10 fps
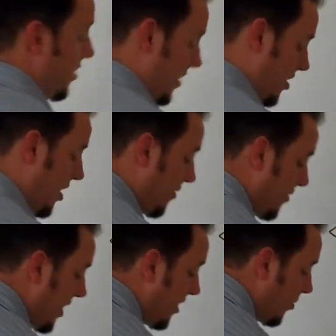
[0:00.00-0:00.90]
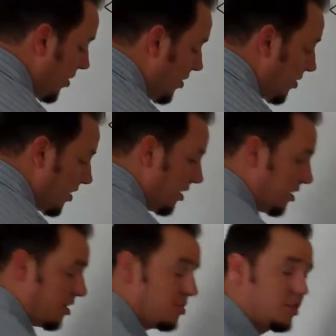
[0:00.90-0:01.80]
around the internet finding where you can
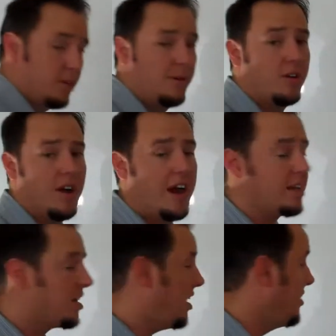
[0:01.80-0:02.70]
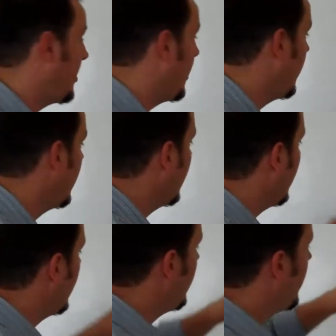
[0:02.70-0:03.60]
contribute or add content.
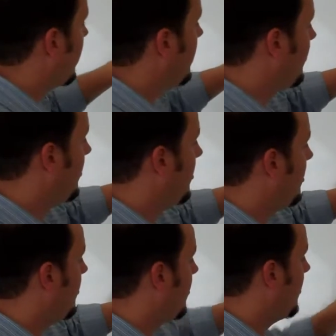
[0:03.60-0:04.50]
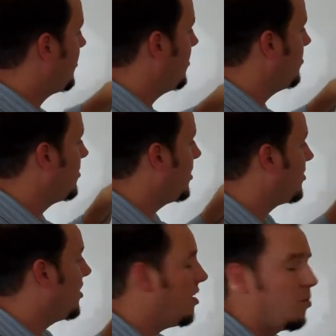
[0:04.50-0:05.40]
Now this system
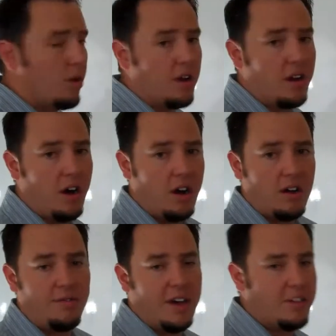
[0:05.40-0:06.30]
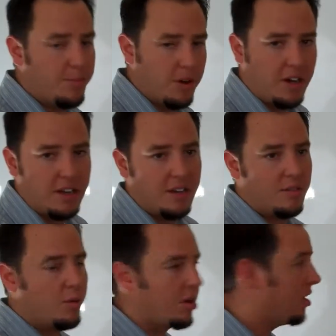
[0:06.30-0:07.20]
does not work on Facebook. It
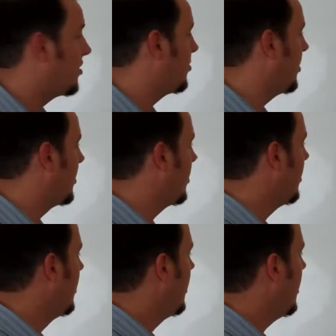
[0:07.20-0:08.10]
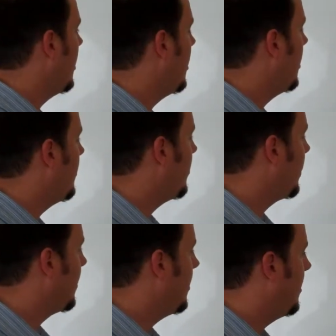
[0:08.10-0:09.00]
doesn't work on Twitter.
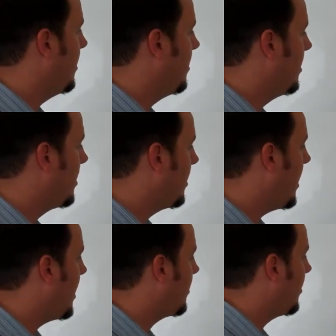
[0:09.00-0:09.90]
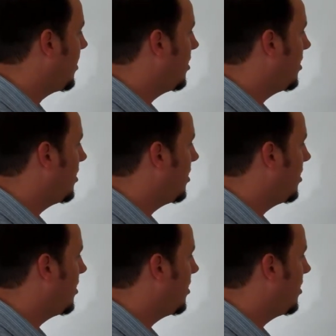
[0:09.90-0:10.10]
None of that.